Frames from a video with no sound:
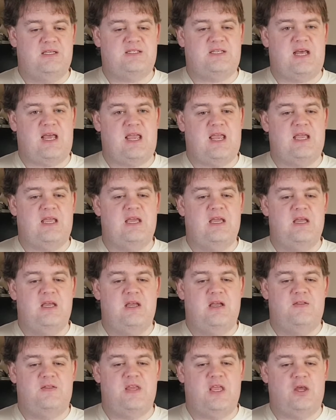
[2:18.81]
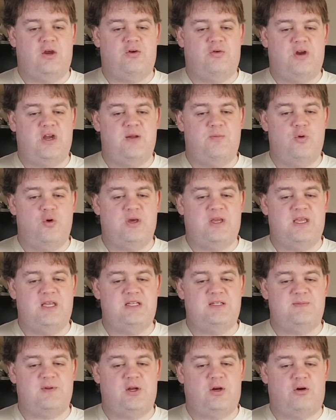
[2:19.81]
saying, "The incredible
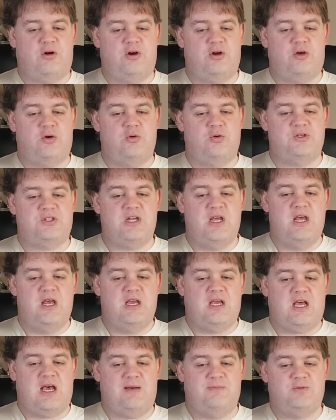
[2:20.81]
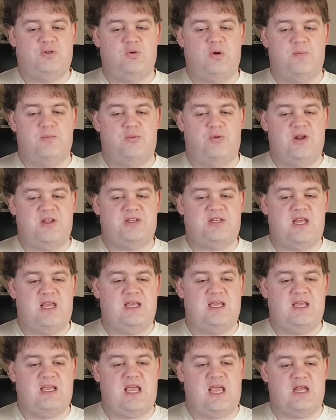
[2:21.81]
Kinsman Chronicles come to a
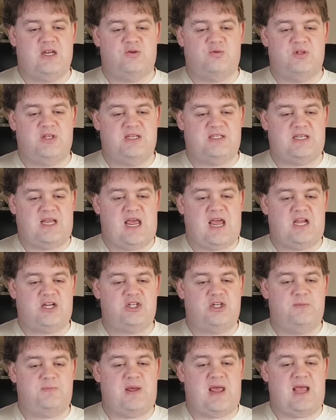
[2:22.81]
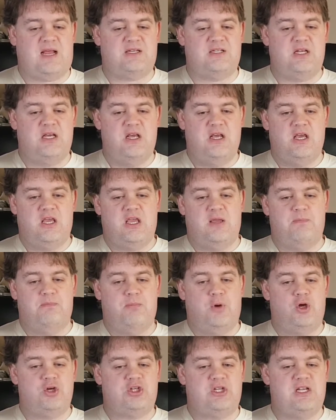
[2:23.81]
breathtaking end with this action-packed,
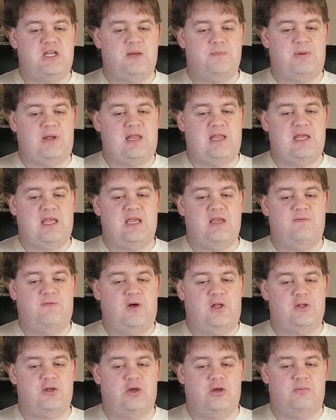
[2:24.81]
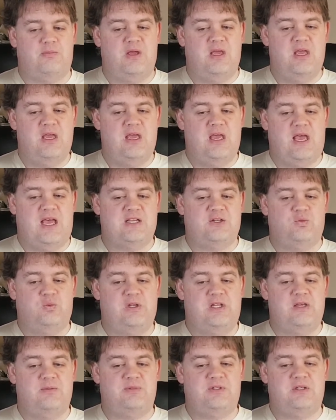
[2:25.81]
emotionally compelling volume, as
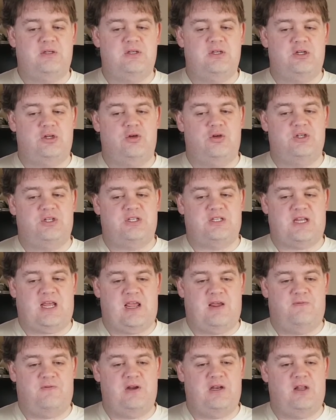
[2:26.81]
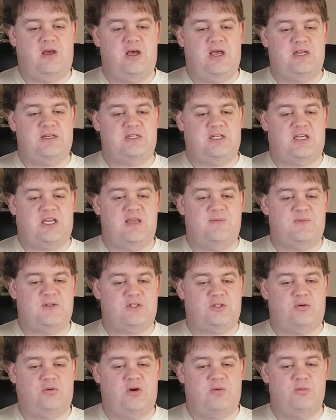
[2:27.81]
Williamson uses every line to keep the
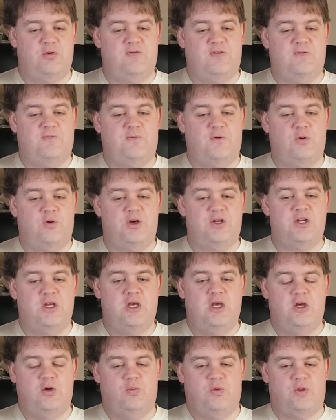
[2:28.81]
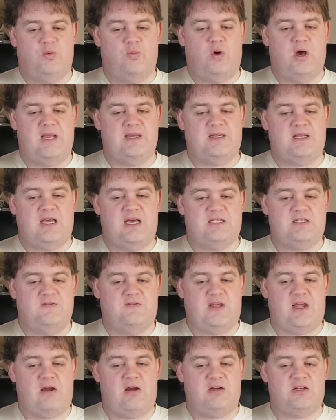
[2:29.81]
story moving forward with a wide cast
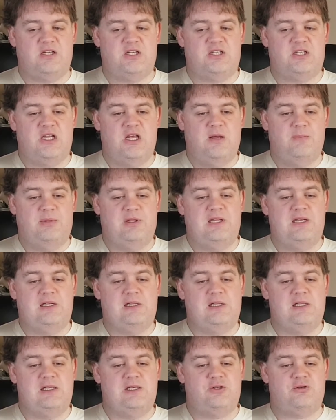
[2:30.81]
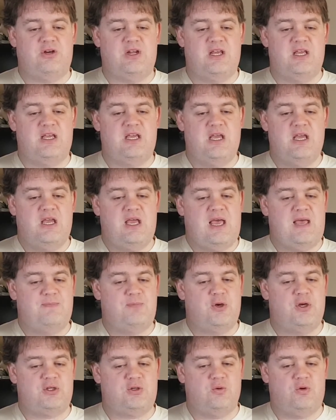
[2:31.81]
of characters, political intrigue, and
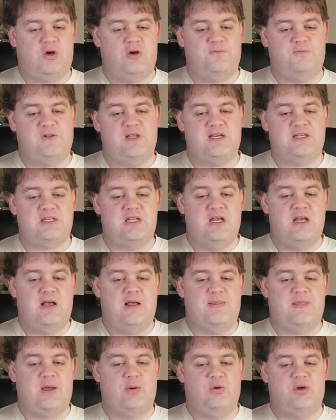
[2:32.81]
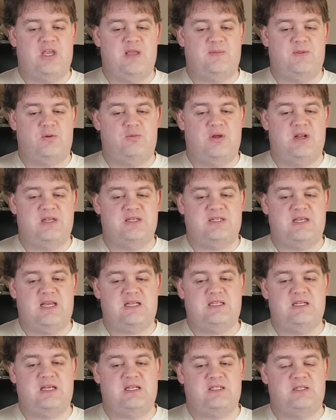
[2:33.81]
personal conflict that will keep the readers
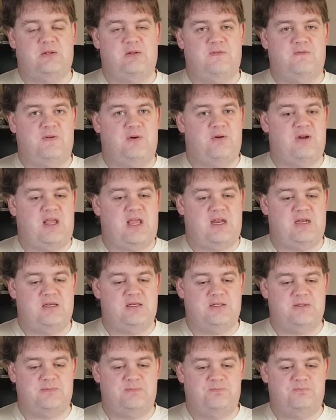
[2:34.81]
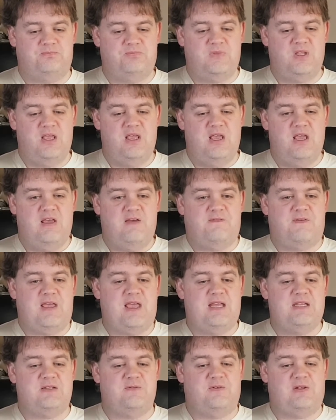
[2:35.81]
guessing until the very end."
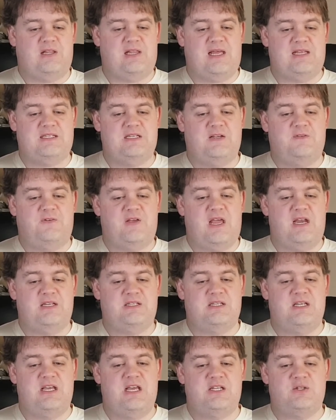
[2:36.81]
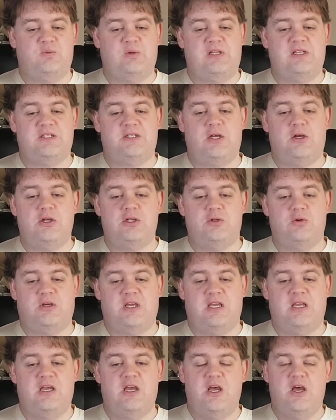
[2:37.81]
Fans of classic fantasy, as well as those
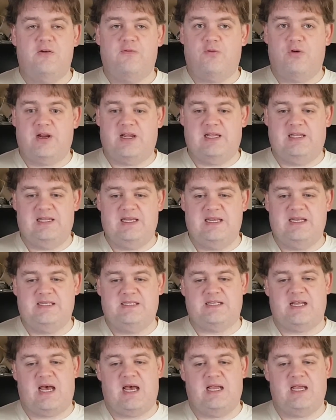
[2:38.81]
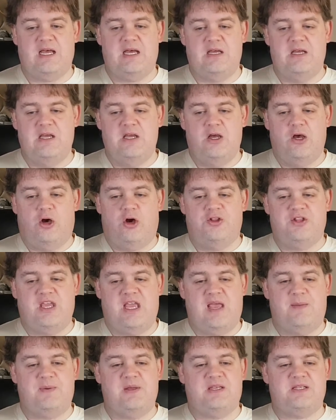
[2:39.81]
looking for a clean saga on
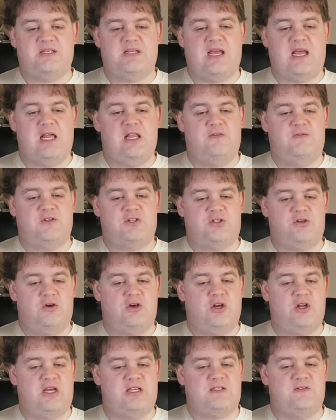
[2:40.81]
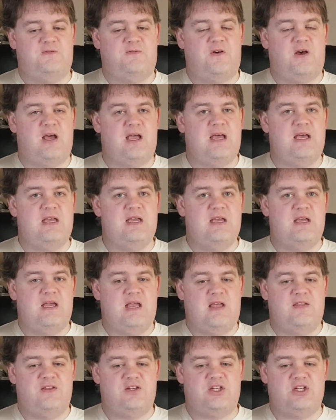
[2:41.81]
the epic scale of A Song of Ice and Fire
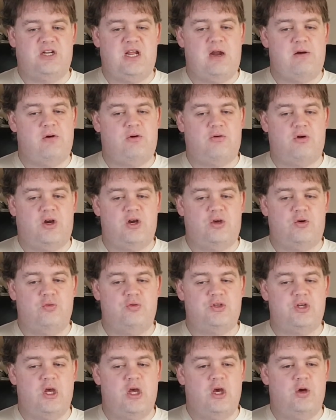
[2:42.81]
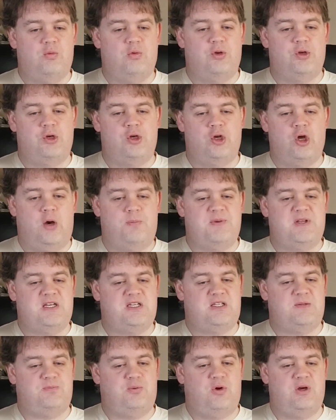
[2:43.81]
and the Shannara Chronicles, will not be
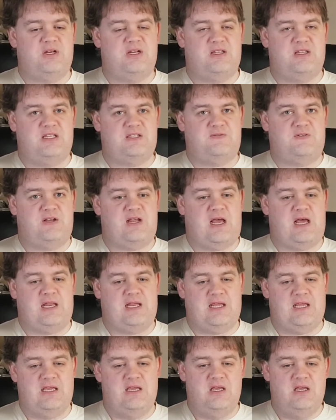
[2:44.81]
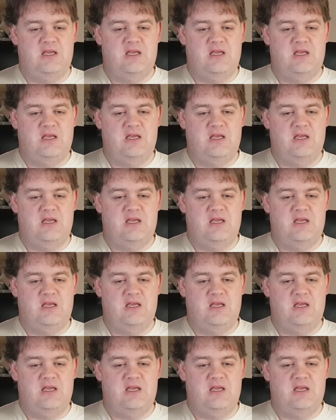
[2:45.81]
disappointed in this finale,